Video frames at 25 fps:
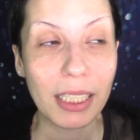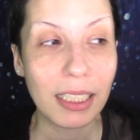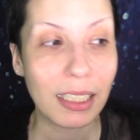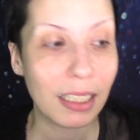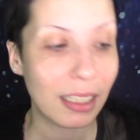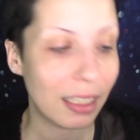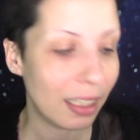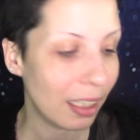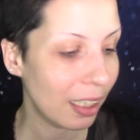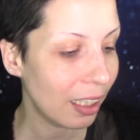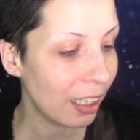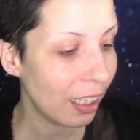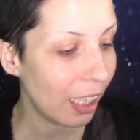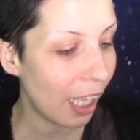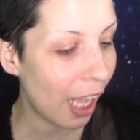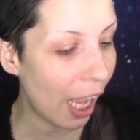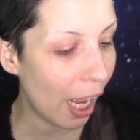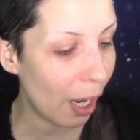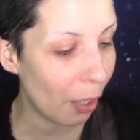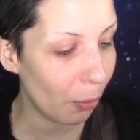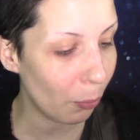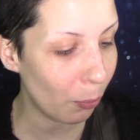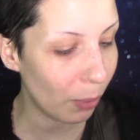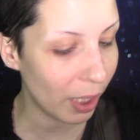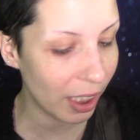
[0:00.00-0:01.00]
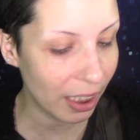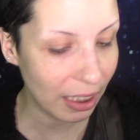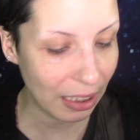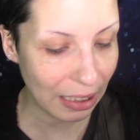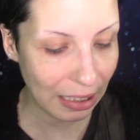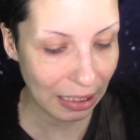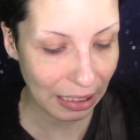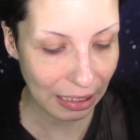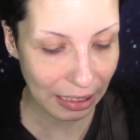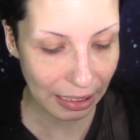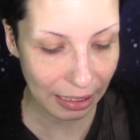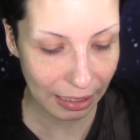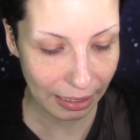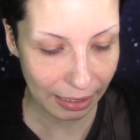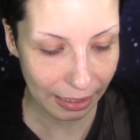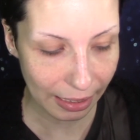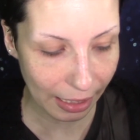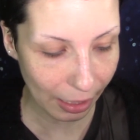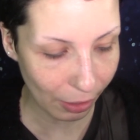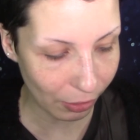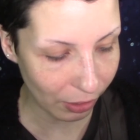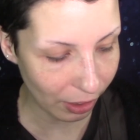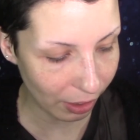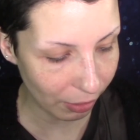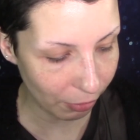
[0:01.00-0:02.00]
still, I wanted to sit
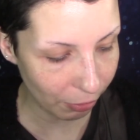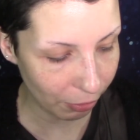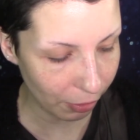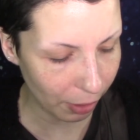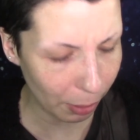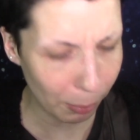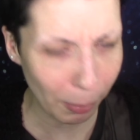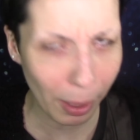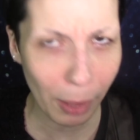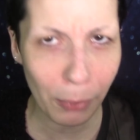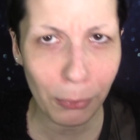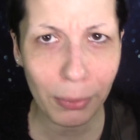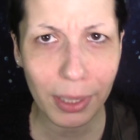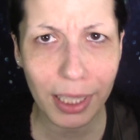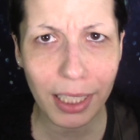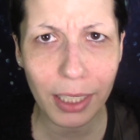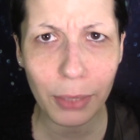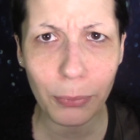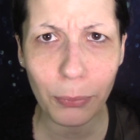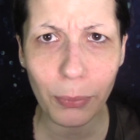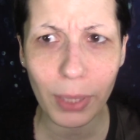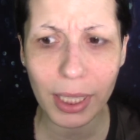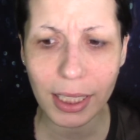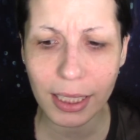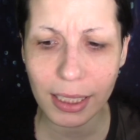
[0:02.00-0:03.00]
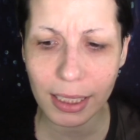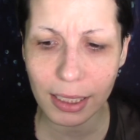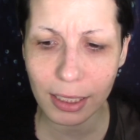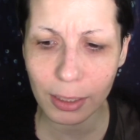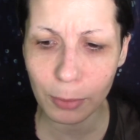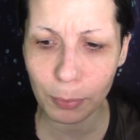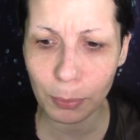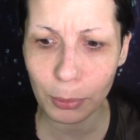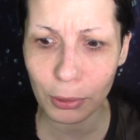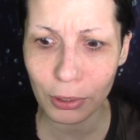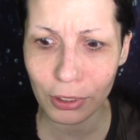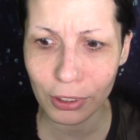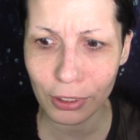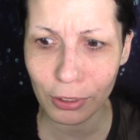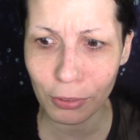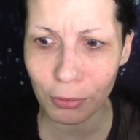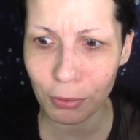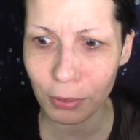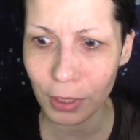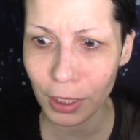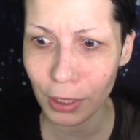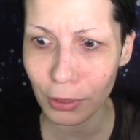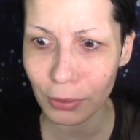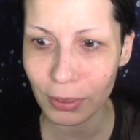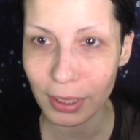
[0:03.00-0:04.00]
down and film. I really wanted to put 2
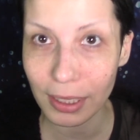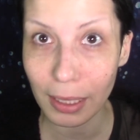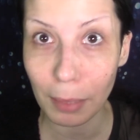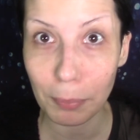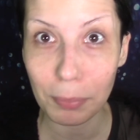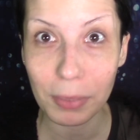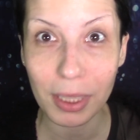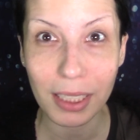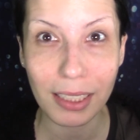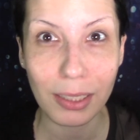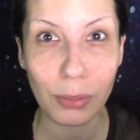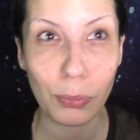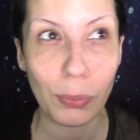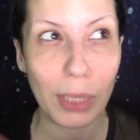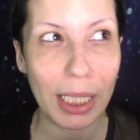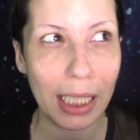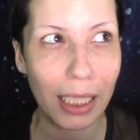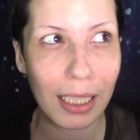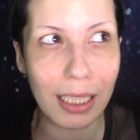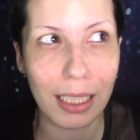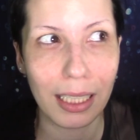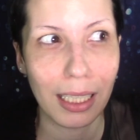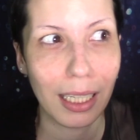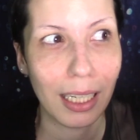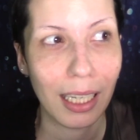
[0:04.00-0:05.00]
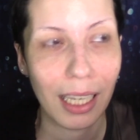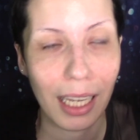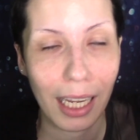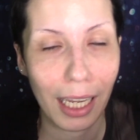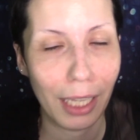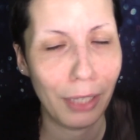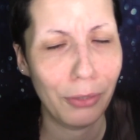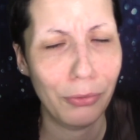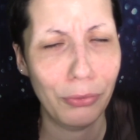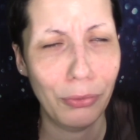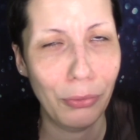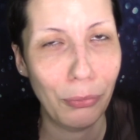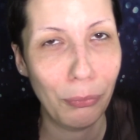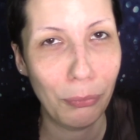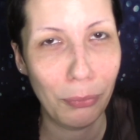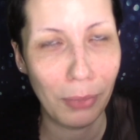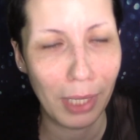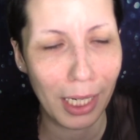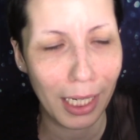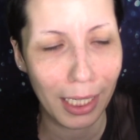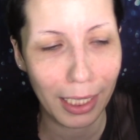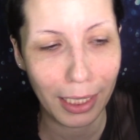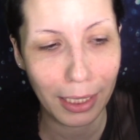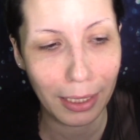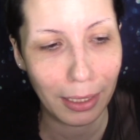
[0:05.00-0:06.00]
videos up this week. I don't know
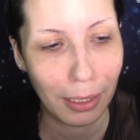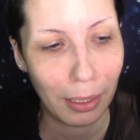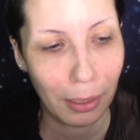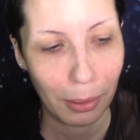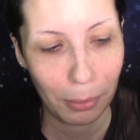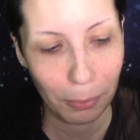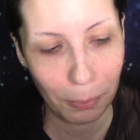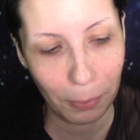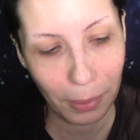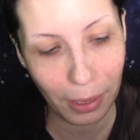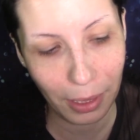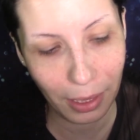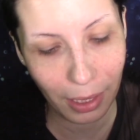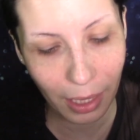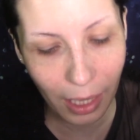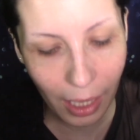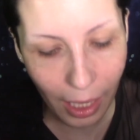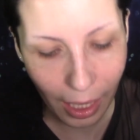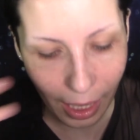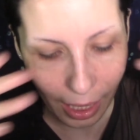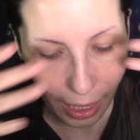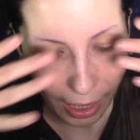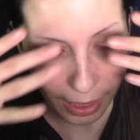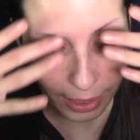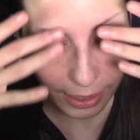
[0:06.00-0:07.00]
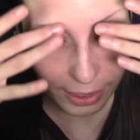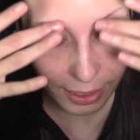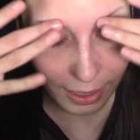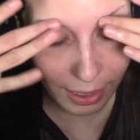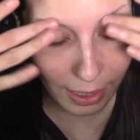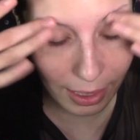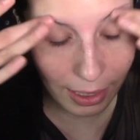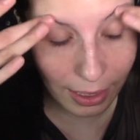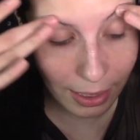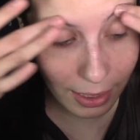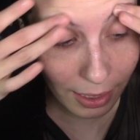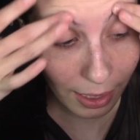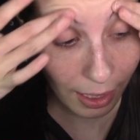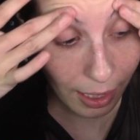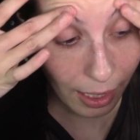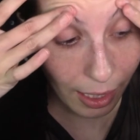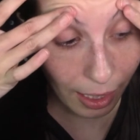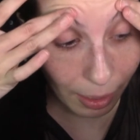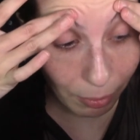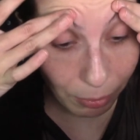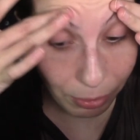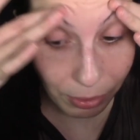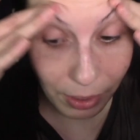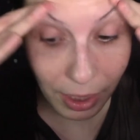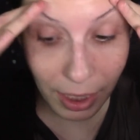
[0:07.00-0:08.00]
why, but I did.
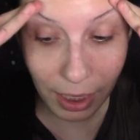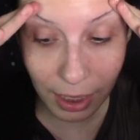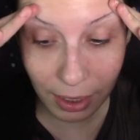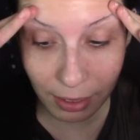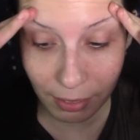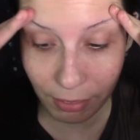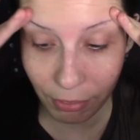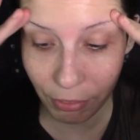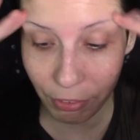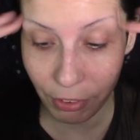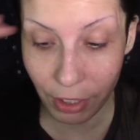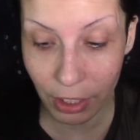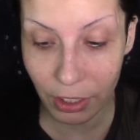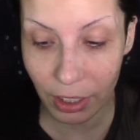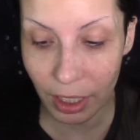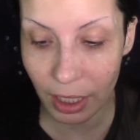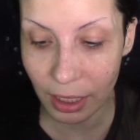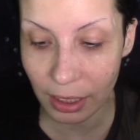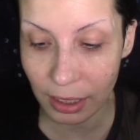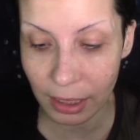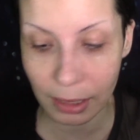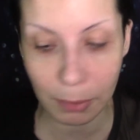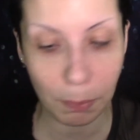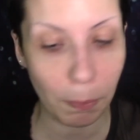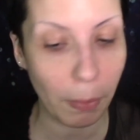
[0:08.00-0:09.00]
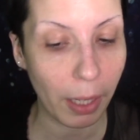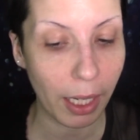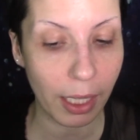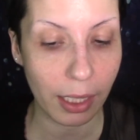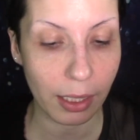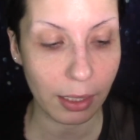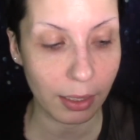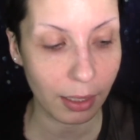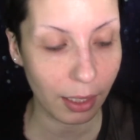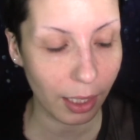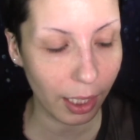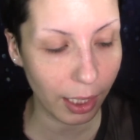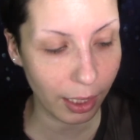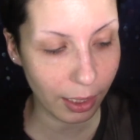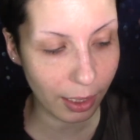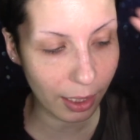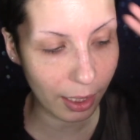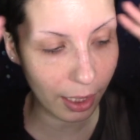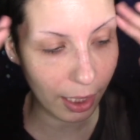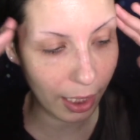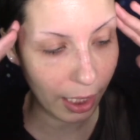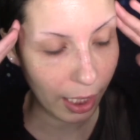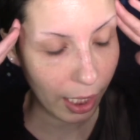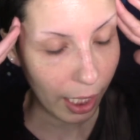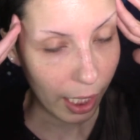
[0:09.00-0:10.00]
I'm feeling very inspired
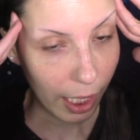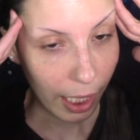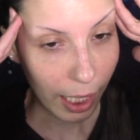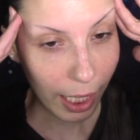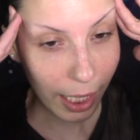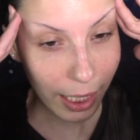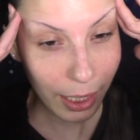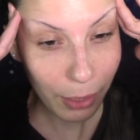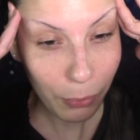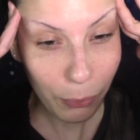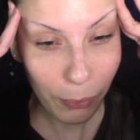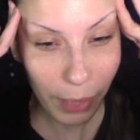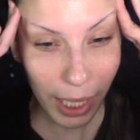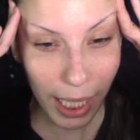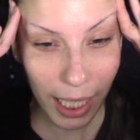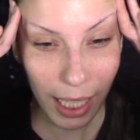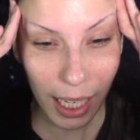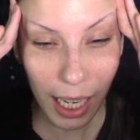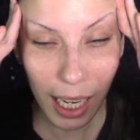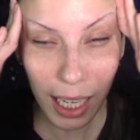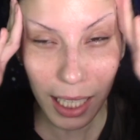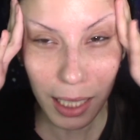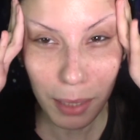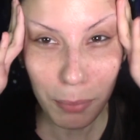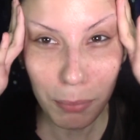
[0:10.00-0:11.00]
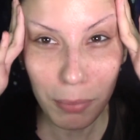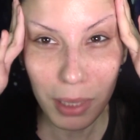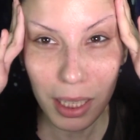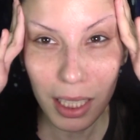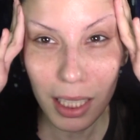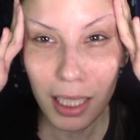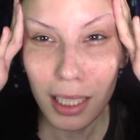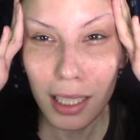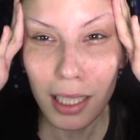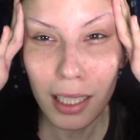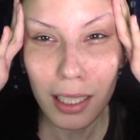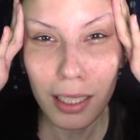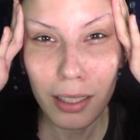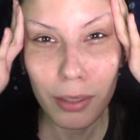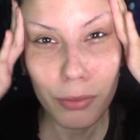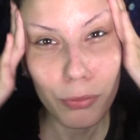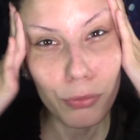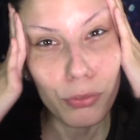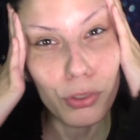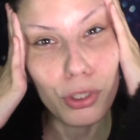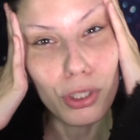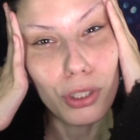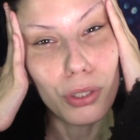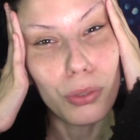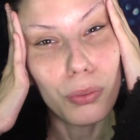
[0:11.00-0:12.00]
lately. Anyway, I am thinking
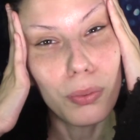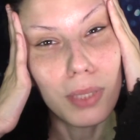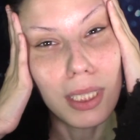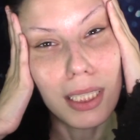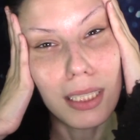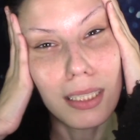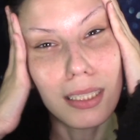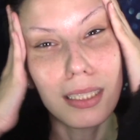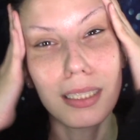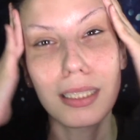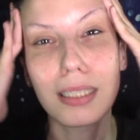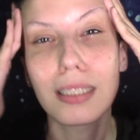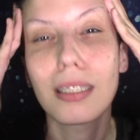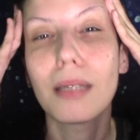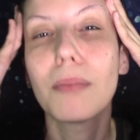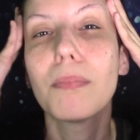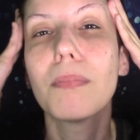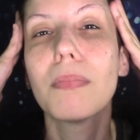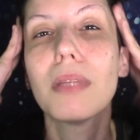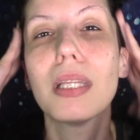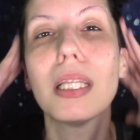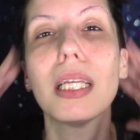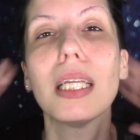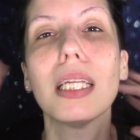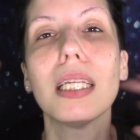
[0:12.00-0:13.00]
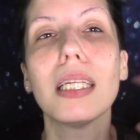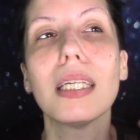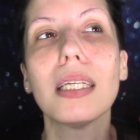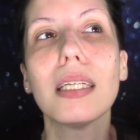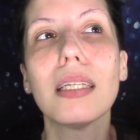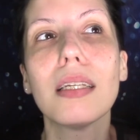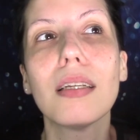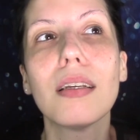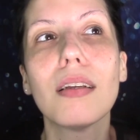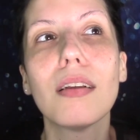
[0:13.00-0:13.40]
of doing something